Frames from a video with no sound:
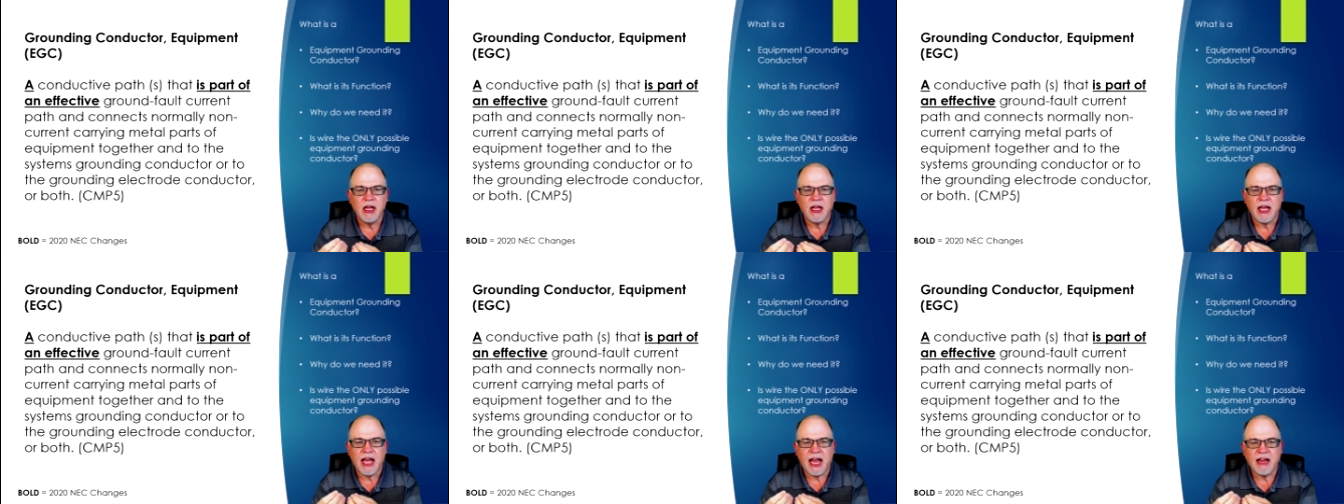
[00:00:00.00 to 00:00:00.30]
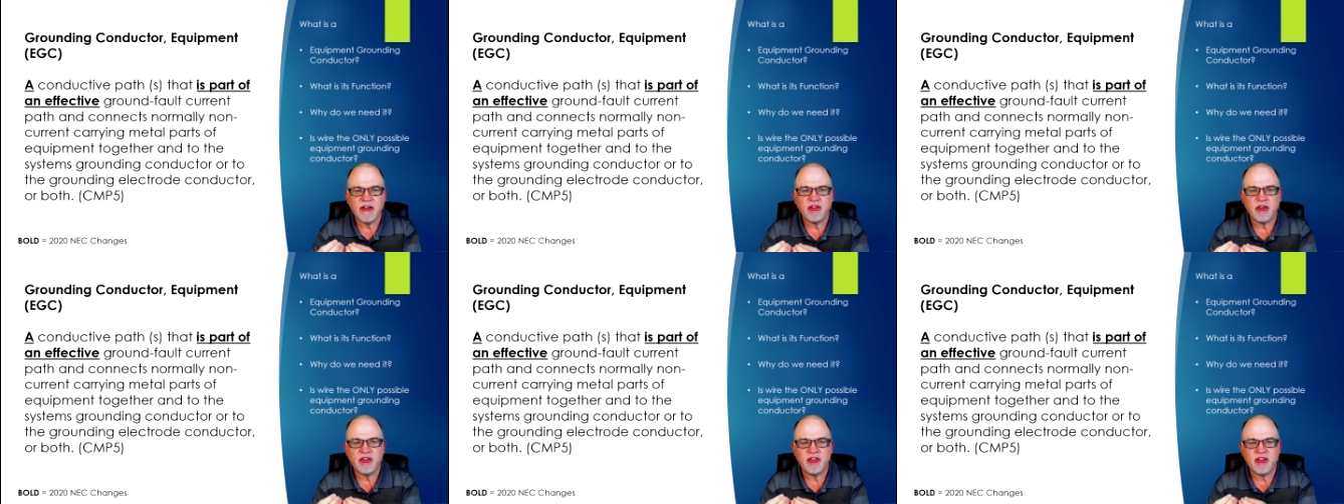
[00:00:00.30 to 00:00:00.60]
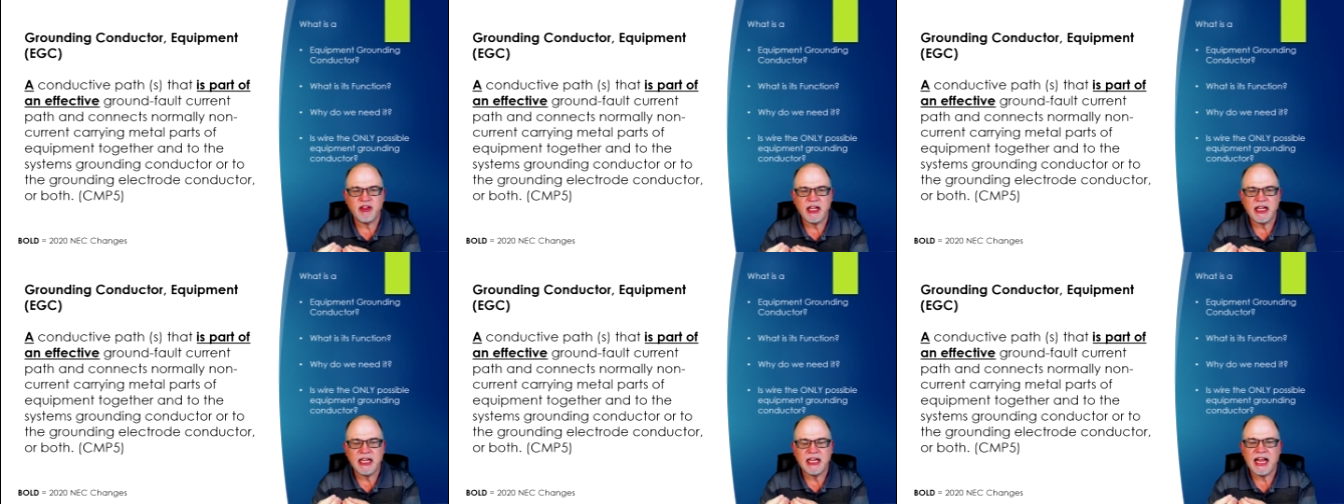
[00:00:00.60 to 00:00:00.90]
as you
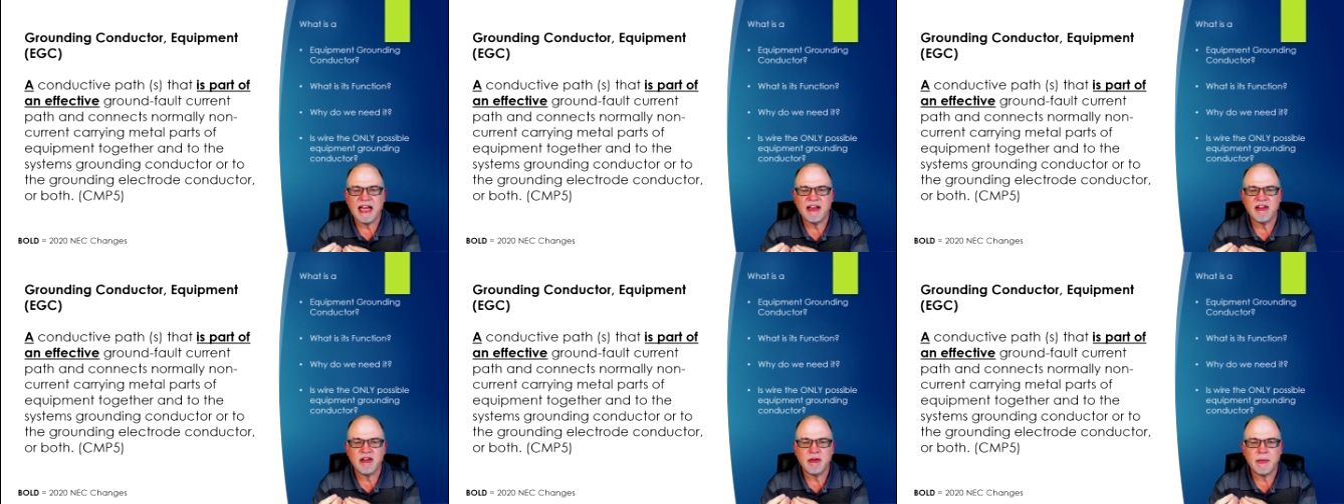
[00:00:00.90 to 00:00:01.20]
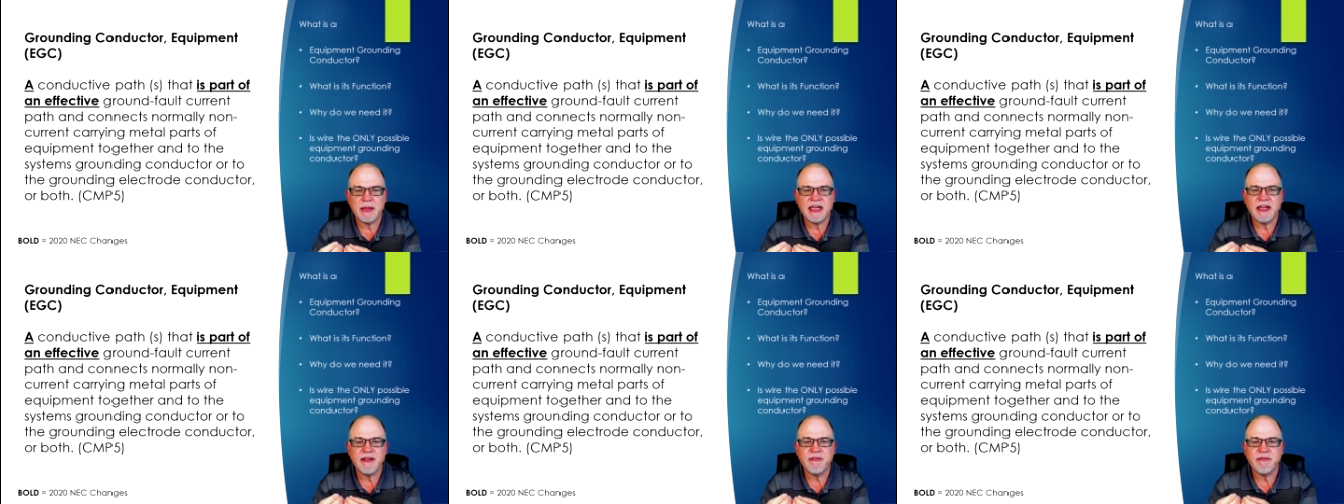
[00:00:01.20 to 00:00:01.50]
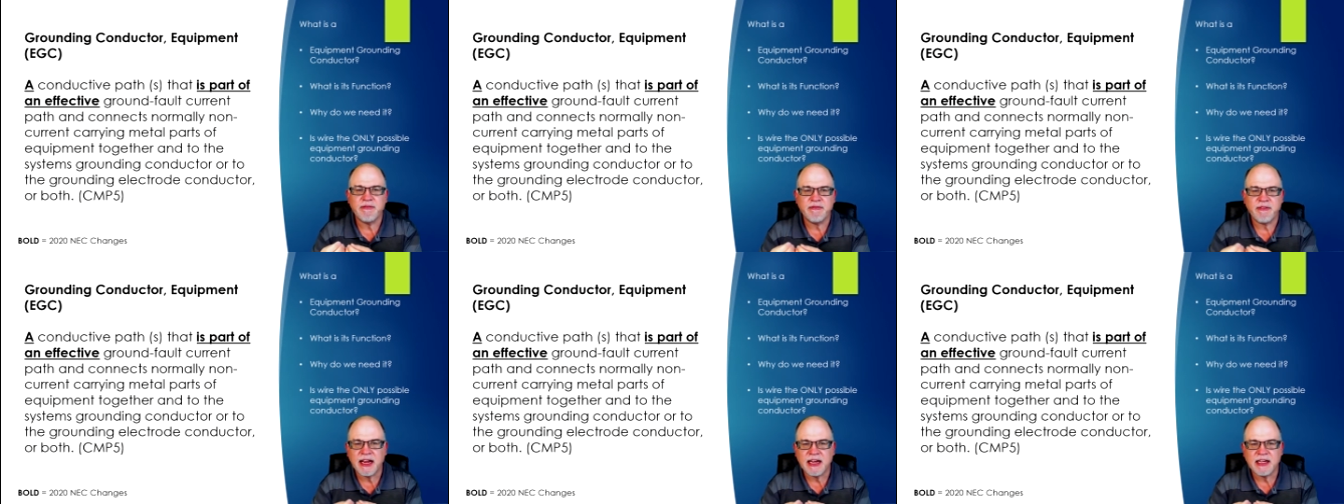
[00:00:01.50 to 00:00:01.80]
see, it has to be an
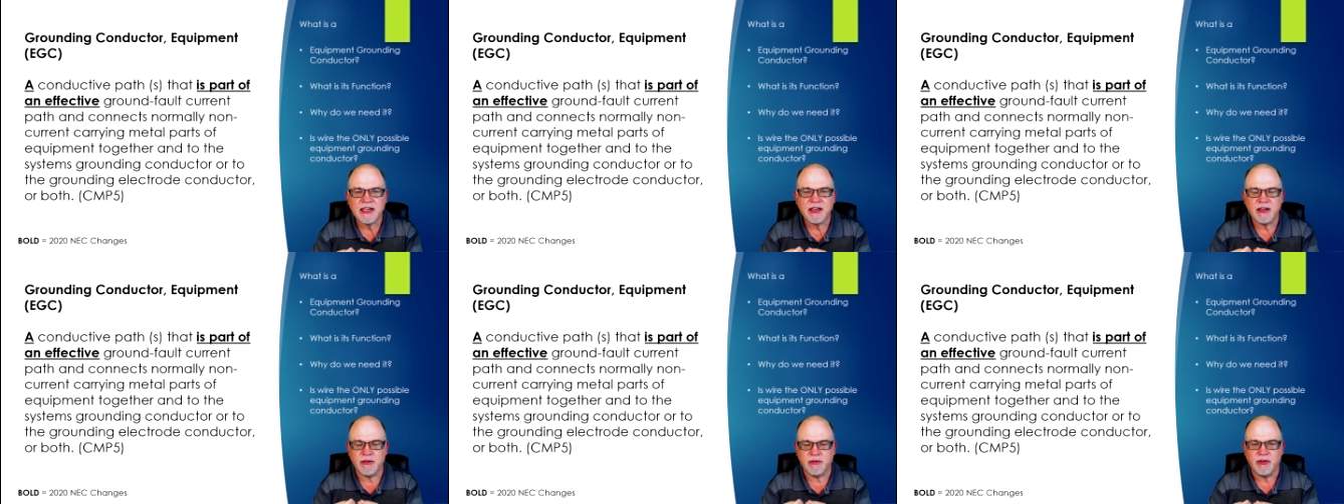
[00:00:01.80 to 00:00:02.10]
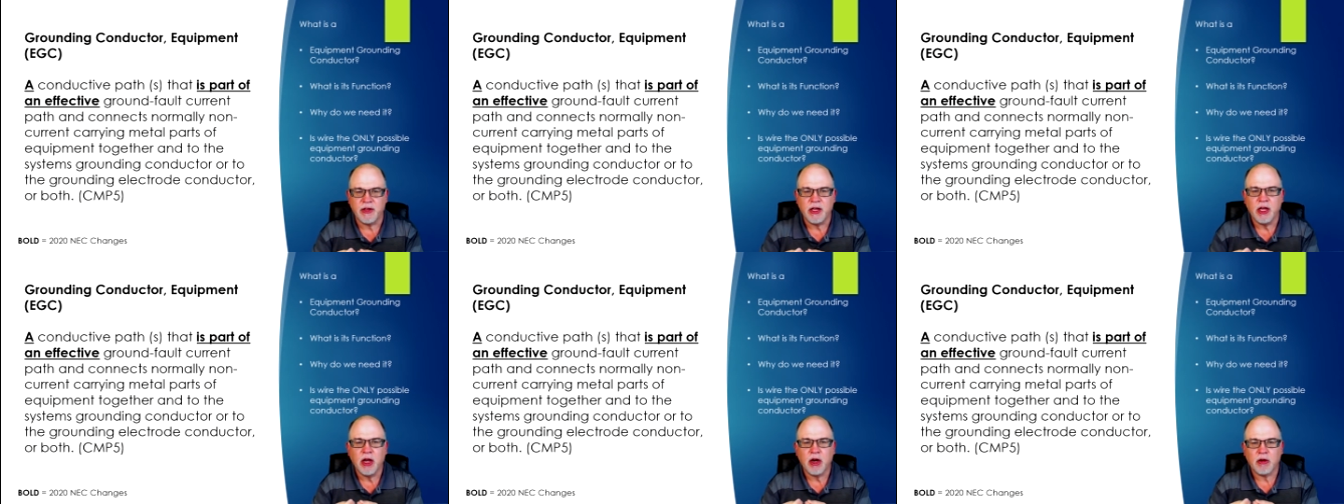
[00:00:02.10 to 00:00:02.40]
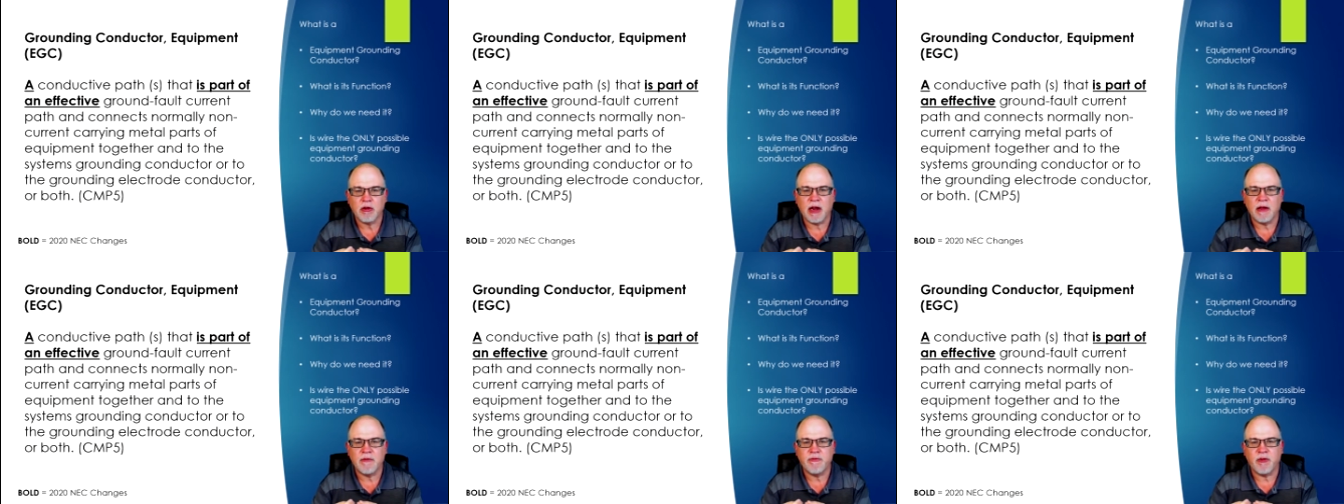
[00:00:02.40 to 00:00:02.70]
effective
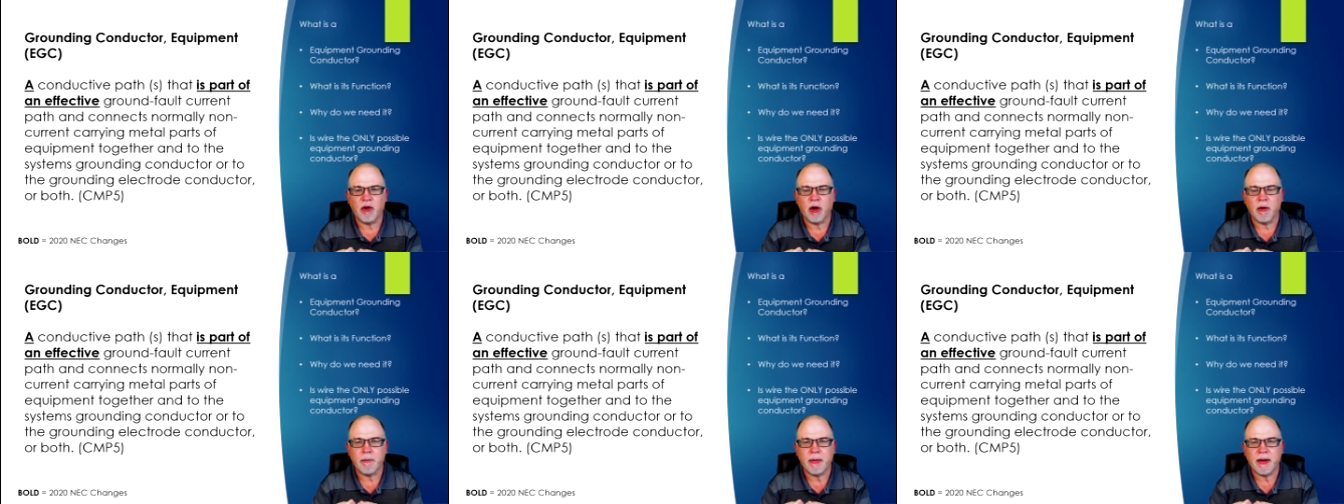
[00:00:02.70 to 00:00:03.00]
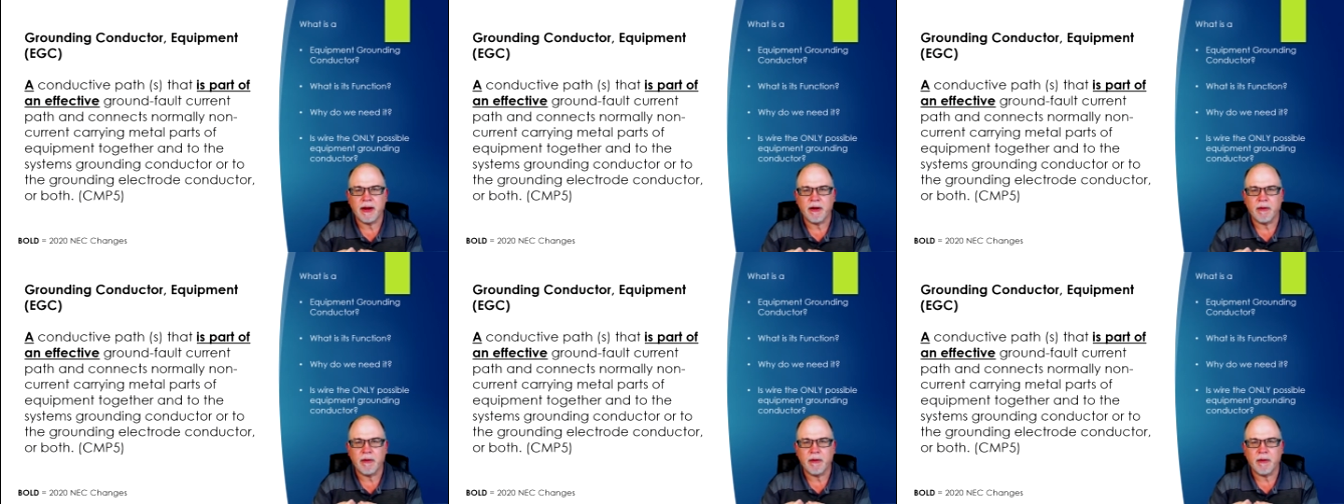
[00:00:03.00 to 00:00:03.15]
ground fault,